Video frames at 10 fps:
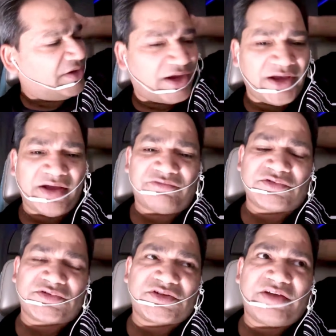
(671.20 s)
I have
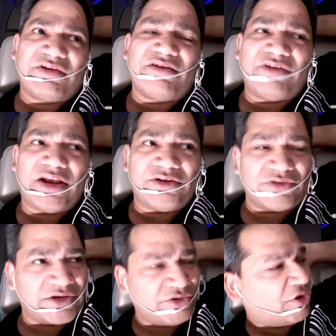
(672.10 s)
given a value
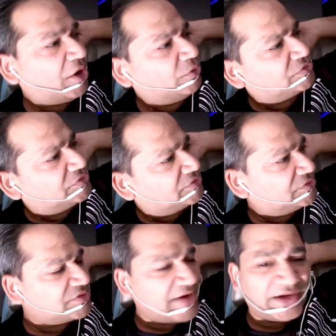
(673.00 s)
that your house
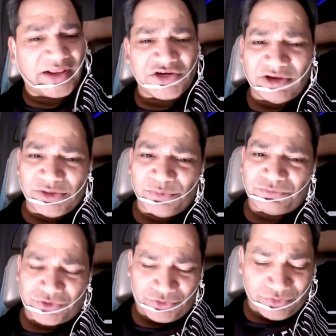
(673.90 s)
net cash value
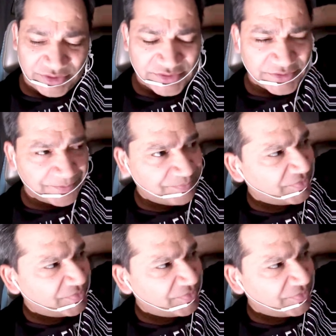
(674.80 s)
for you is,